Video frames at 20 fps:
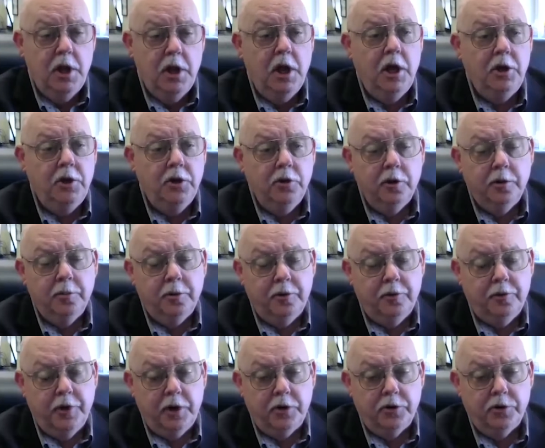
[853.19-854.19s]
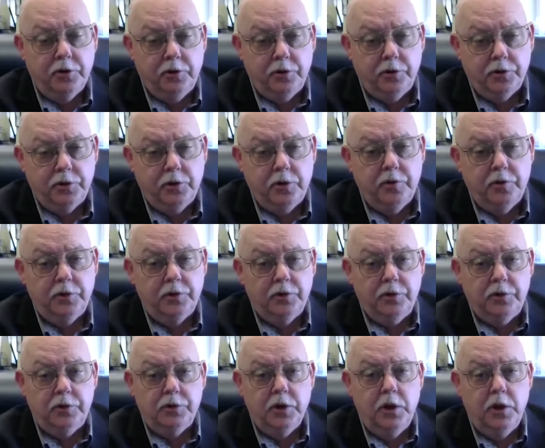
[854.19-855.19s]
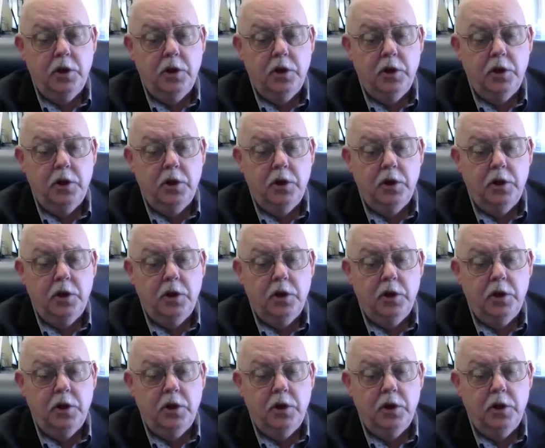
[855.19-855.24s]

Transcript: and doing professional services.